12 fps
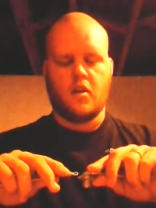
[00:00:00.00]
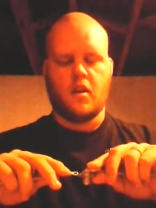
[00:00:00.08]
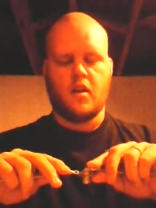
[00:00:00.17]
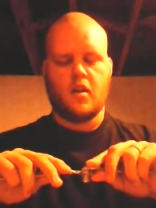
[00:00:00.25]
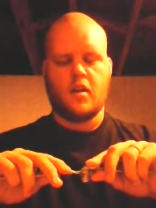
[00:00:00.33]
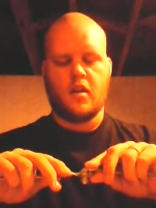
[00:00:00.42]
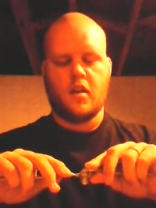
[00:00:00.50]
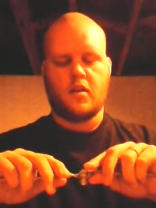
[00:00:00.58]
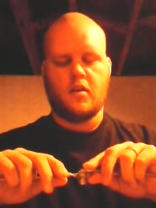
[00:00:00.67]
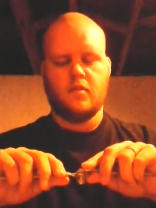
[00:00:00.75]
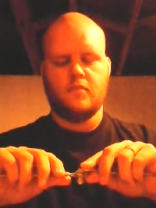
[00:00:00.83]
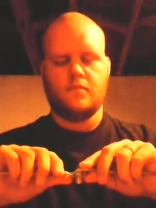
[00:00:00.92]
and you're going to
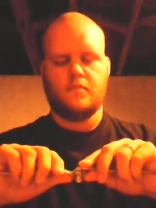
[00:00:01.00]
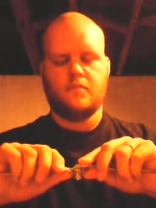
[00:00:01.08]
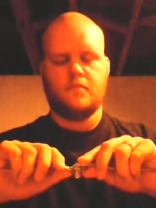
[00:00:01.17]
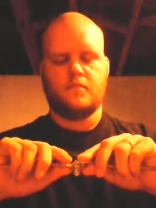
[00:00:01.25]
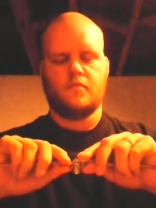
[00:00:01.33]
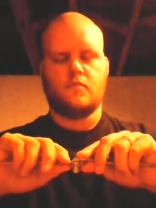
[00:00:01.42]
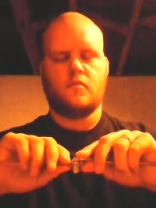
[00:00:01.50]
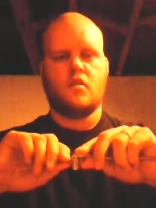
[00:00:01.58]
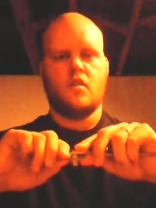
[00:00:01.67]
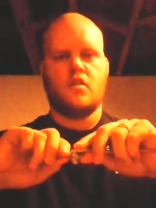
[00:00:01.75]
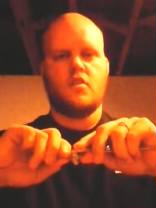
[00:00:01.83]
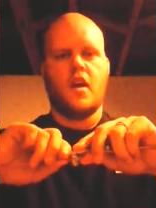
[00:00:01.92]
connect it
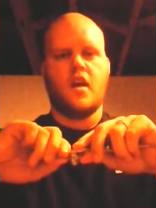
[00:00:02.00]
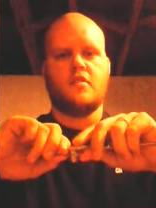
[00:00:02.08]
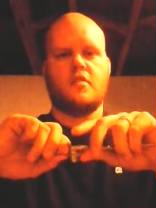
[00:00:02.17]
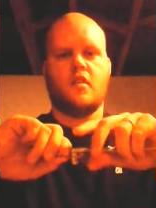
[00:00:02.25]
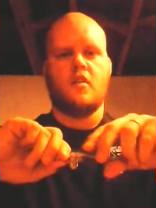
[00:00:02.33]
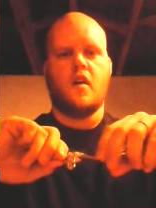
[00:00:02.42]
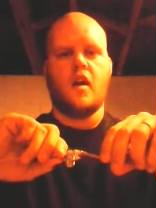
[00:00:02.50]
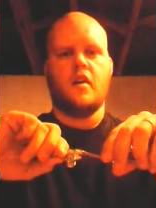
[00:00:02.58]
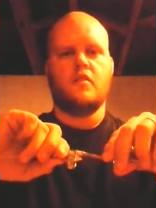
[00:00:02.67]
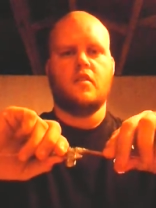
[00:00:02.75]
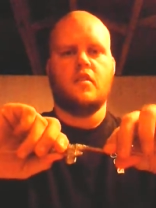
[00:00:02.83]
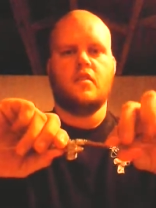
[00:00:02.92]
to the chassis
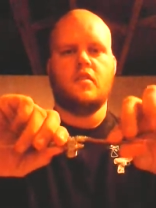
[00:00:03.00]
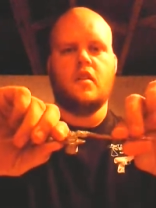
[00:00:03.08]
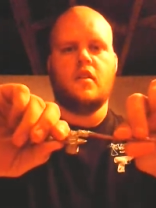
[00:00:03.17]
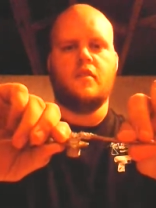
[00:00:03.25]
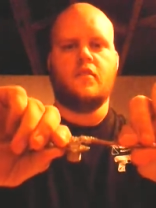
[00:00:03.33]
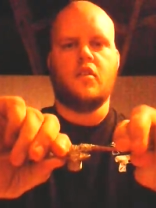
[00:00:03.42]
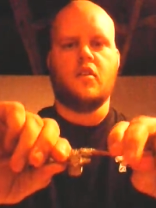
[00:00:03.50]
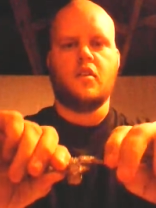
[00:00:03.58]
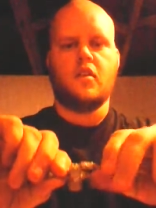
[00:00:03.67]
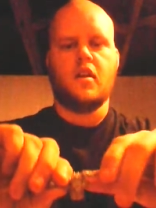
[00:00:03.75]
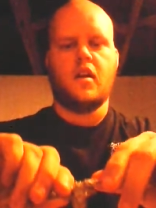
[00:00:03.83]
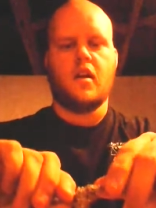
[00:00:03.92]
ground of
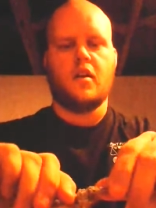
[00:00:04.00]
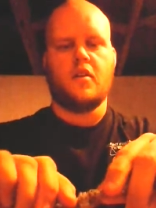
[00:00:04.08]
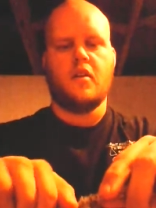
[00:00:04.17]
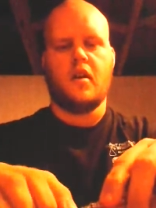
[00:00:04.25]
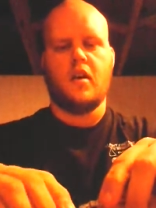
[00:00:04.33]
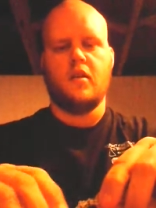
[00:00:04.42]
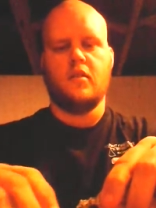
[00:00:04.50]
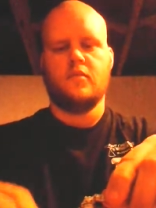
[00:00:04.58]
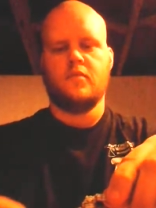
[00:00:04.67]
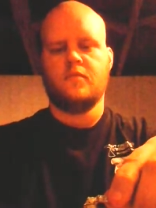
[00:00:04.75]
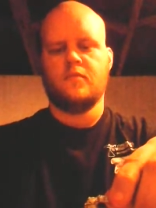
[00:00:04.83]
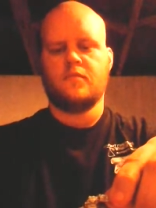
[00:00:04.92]
your connector here.
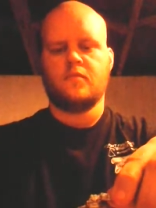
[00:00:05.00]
